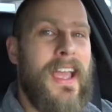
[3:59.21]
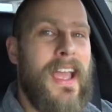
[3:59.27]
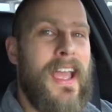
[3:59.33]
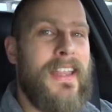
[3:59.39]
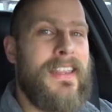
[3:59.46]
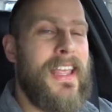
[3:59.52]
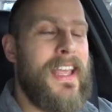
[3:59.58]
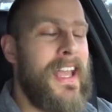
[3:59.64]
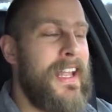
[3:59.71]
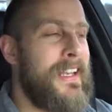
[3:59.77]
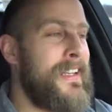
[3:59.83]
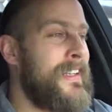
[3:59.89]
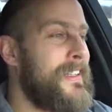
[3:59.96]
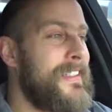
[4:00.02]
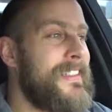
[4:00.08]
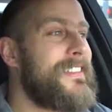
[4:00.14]
And then
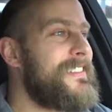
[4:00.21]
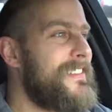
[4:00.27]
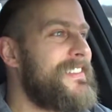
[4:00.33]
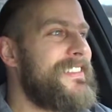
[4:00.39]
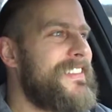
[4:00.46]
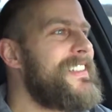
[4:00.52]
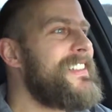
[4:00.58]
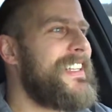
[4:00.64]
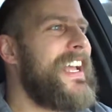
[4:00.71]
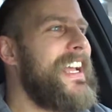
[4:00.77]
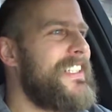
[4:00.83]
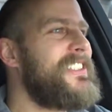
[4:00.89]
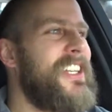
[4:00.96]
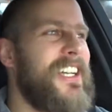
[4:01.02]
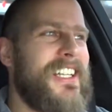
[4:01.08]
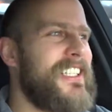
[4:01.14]

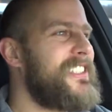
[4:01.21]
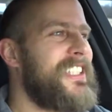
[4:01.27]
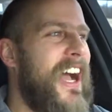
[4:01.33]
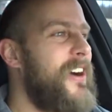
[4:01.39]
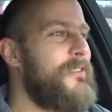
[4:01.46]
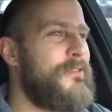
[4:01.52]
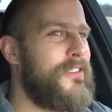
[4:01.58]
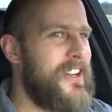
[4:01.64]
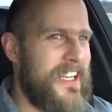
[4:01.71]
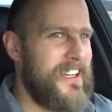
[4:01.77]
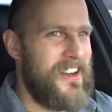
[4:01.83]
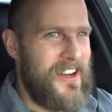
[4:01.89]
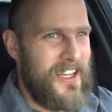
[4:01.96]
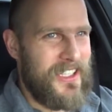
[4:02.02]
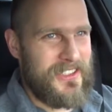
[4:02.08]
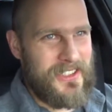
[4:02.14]
it's gonna sound freaking
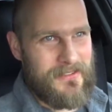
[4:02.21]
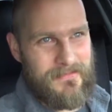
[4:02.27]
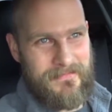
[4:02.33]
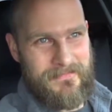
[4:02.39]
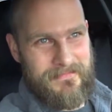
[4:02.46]
awesome.